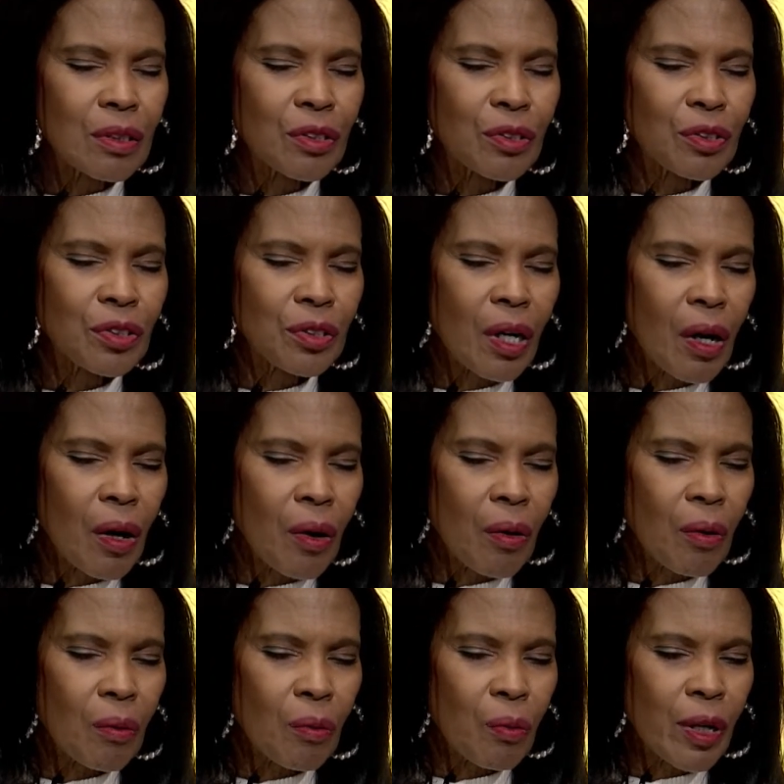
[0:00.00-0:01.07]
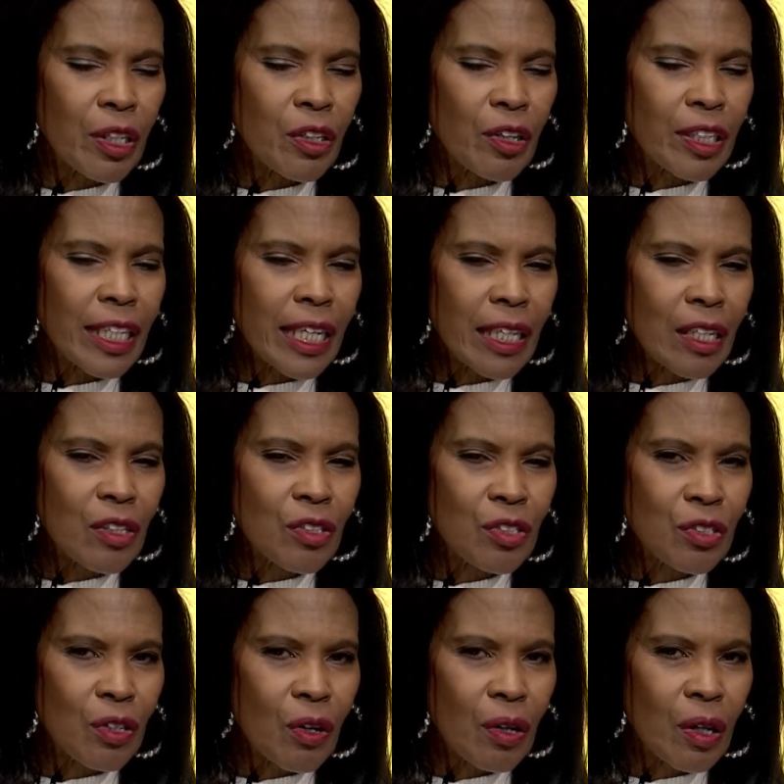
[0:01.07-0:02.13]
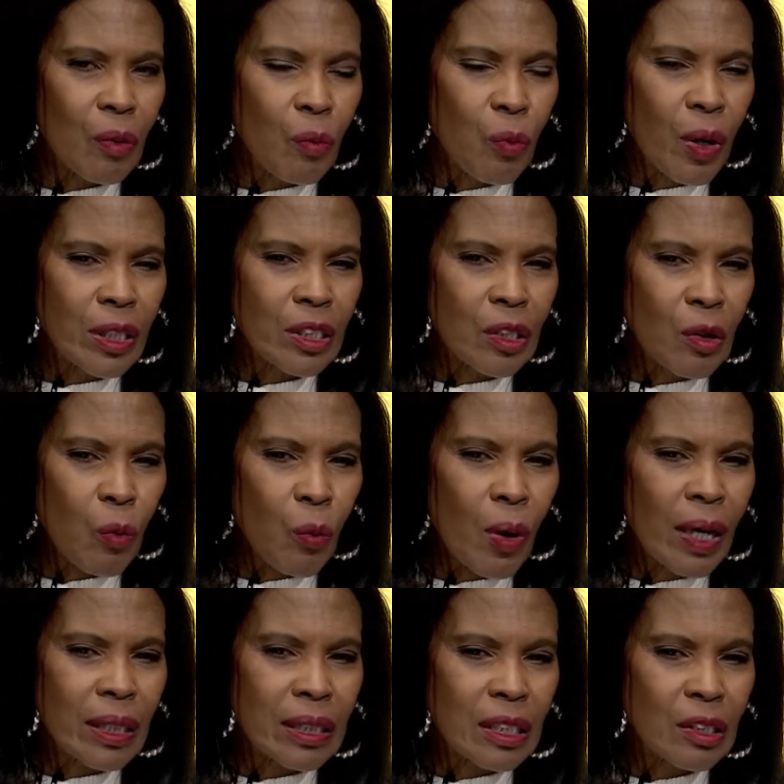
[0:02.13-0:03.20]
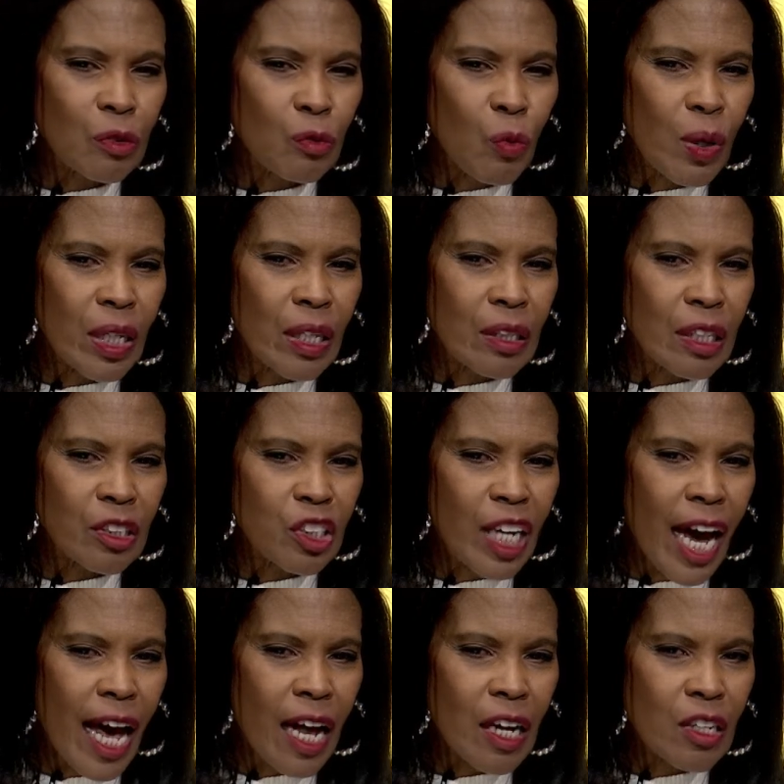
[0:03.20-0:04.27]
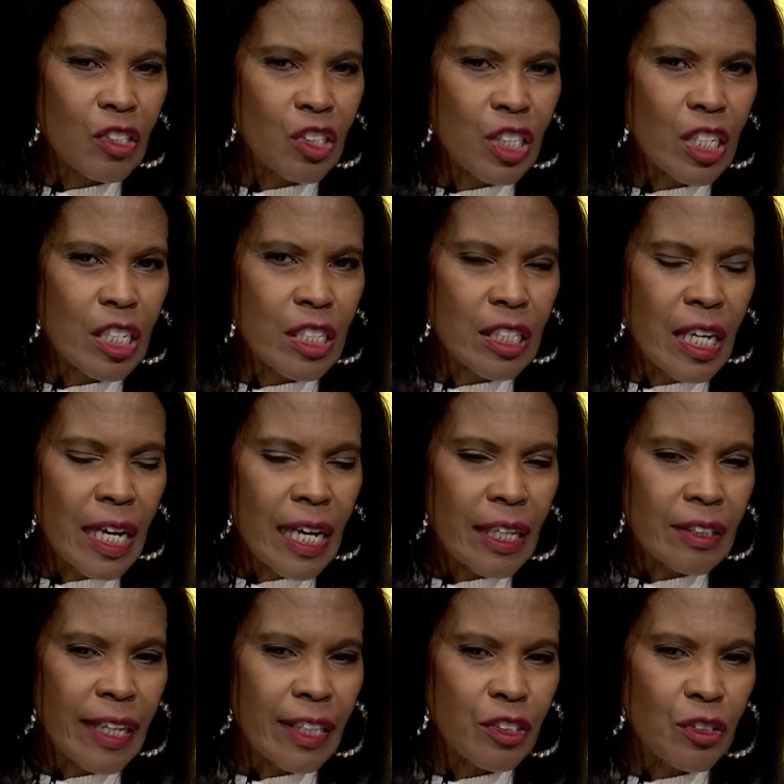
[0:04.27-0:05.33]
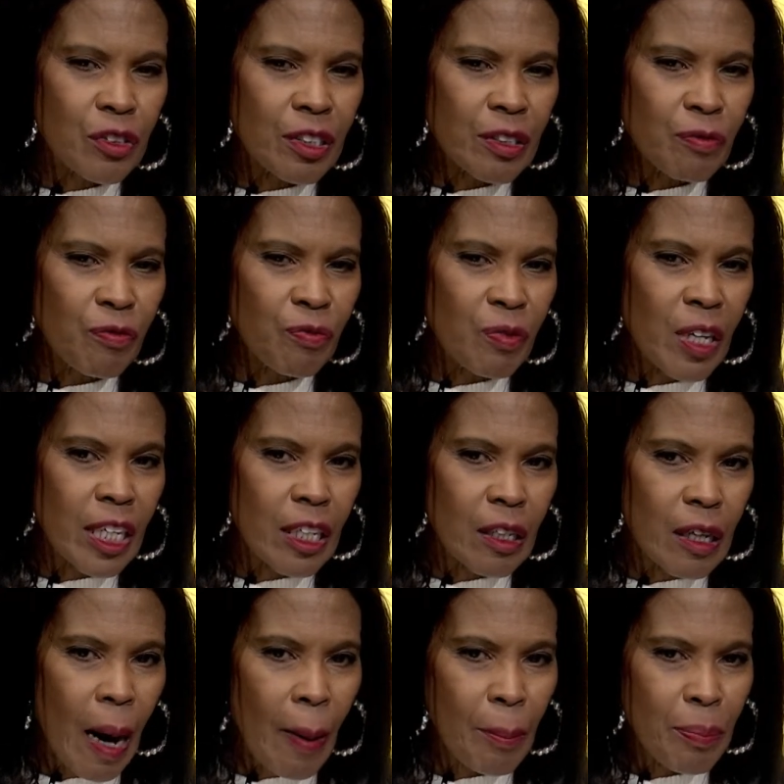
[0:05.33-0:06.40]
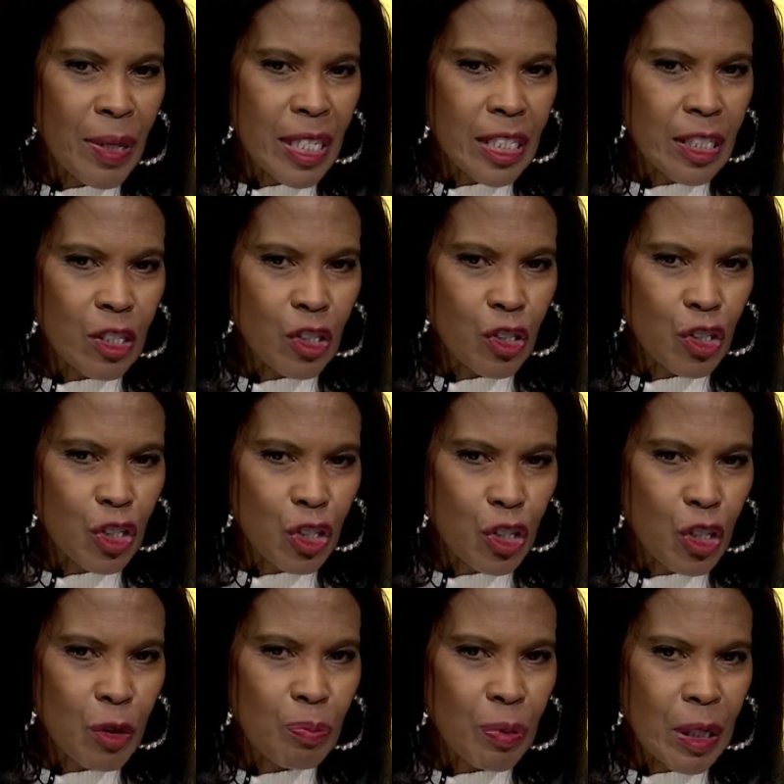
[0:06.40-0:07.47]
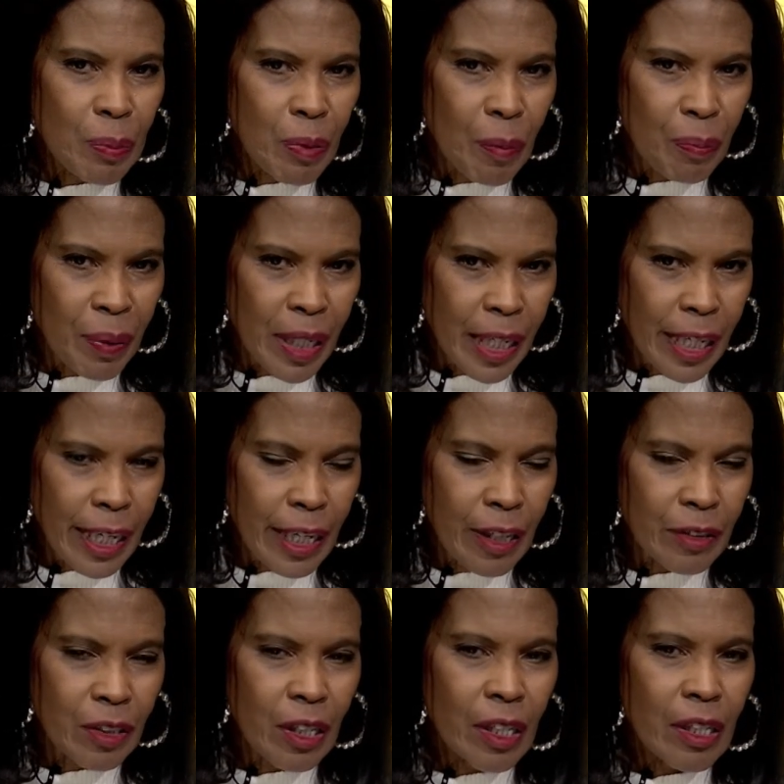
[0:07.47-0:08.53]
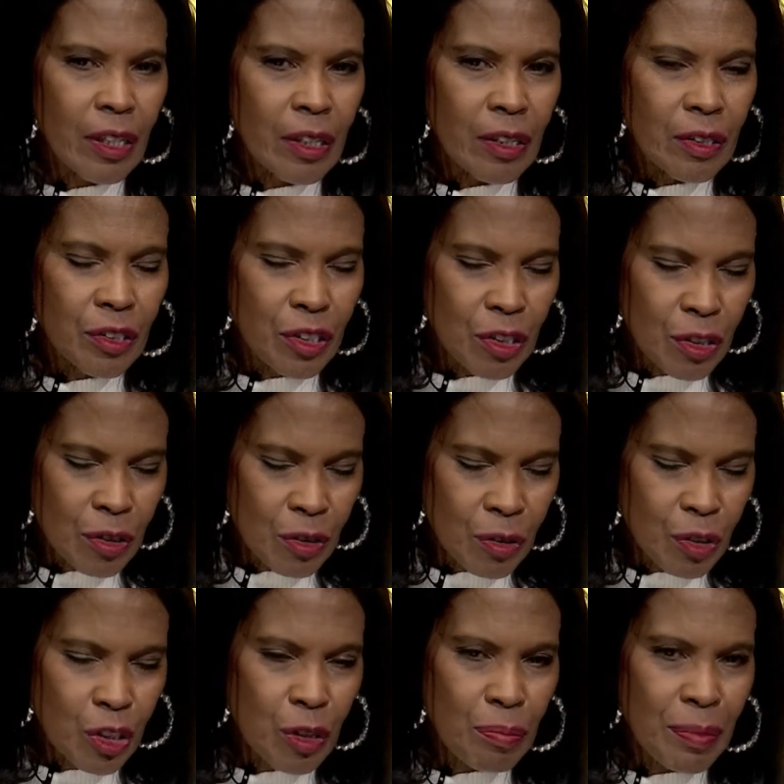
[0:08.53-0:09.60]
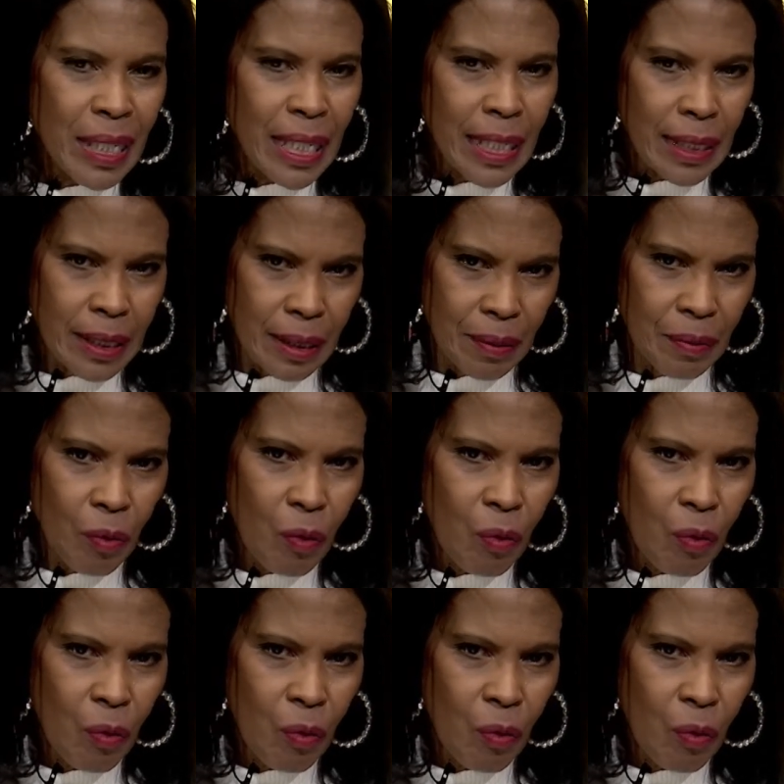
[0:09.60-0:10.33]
So when you're getting started, what's one of the challenges that you feel a business should be prepared to meet?